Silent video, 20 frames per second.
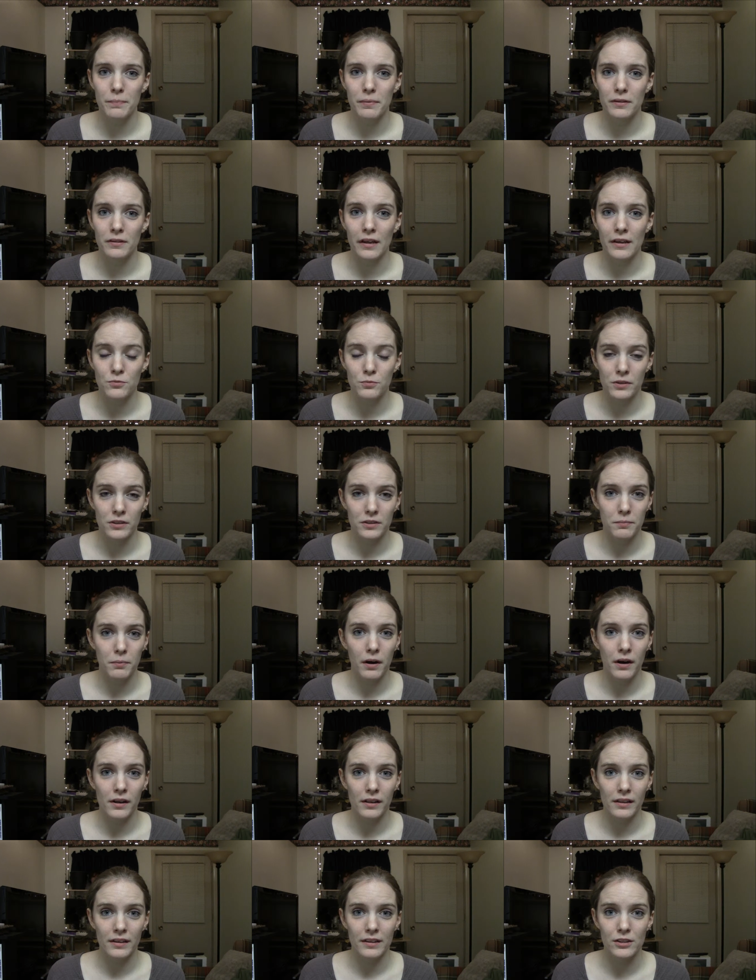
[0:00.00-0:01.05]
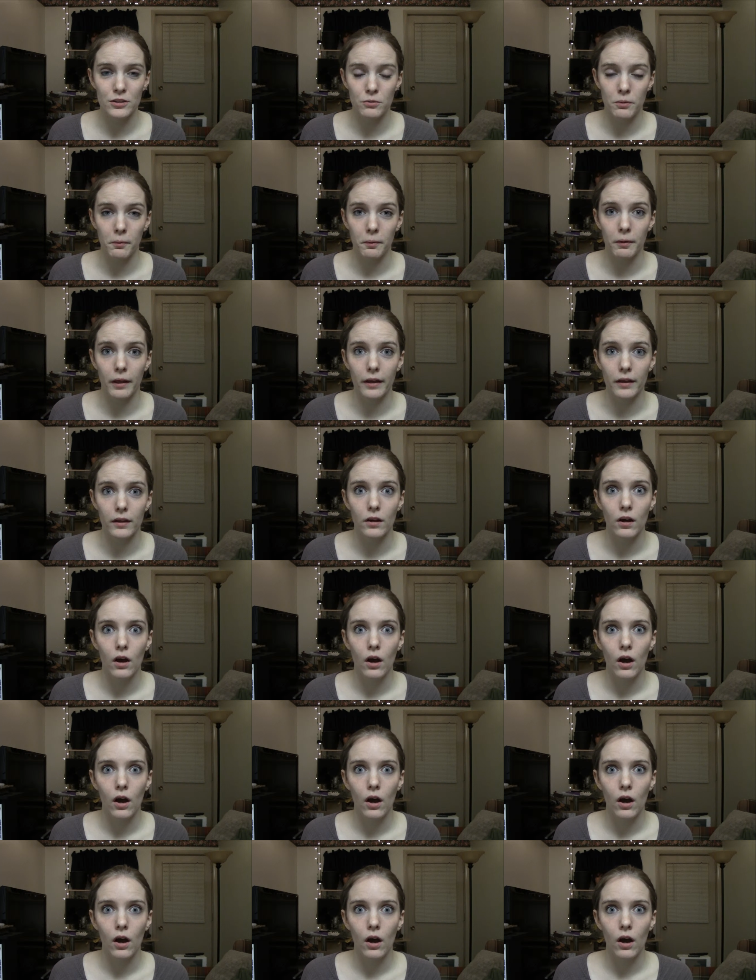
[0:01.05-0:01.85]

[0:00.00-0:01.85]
and as we were partly into it, we were like,